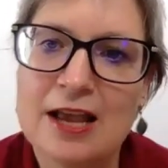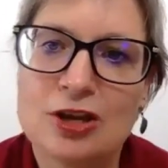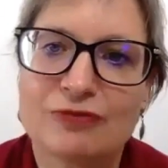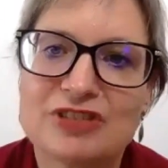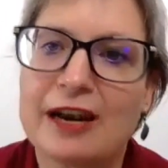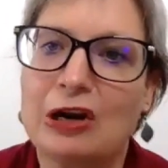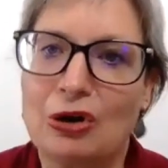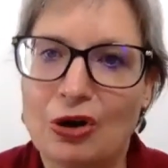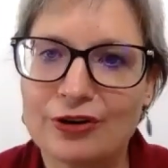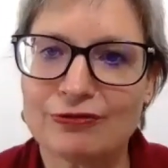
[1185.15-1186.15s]
You've done a
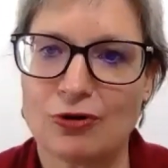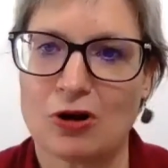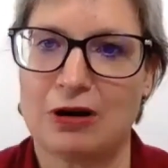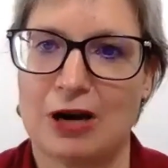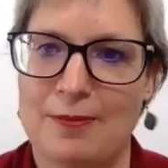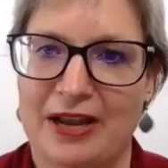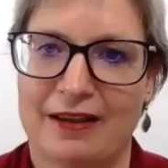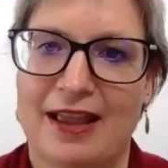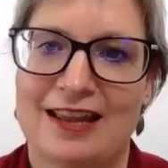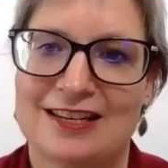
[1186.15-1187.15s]
lot of rock climbing,
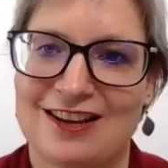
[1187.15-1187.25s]
and